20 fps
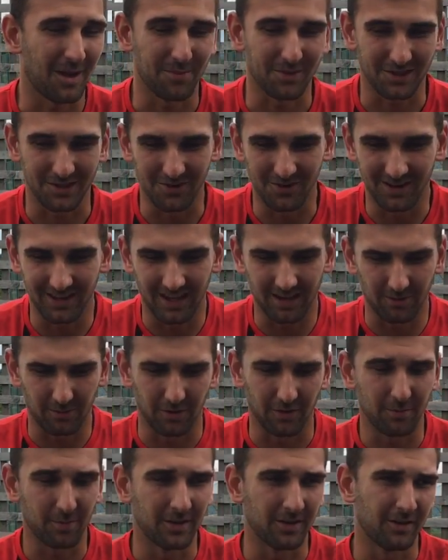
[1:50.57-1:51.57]
Absolutely, yeah. Well,
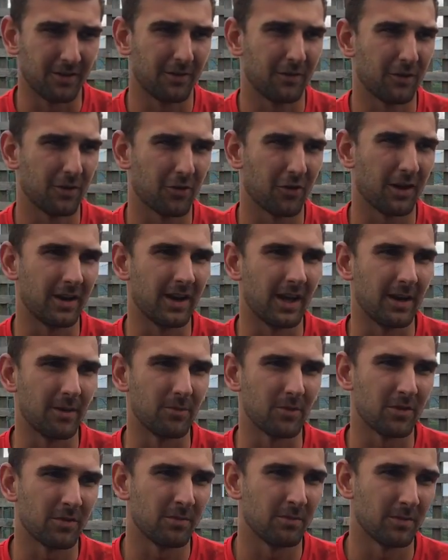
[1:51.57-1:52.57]
there's been a few great
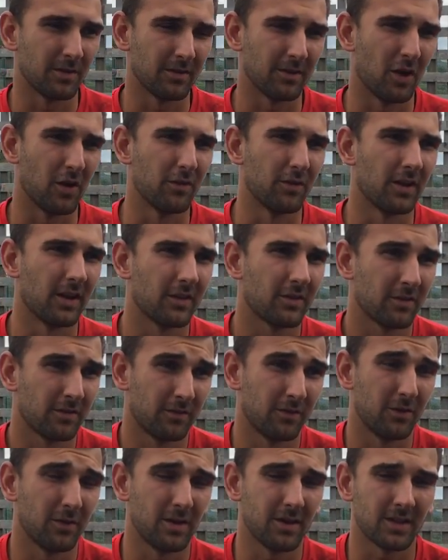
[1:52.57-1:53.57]
names over the last
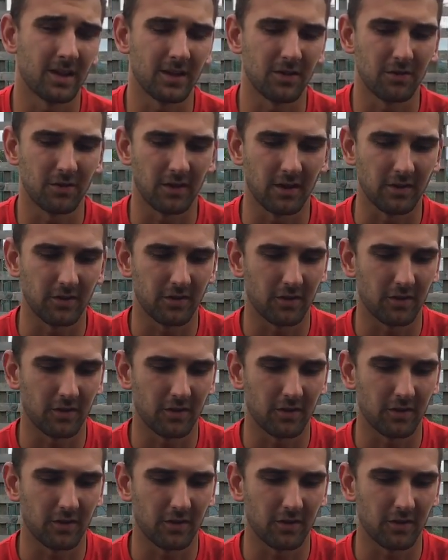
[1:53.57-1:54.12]
few years, like you said.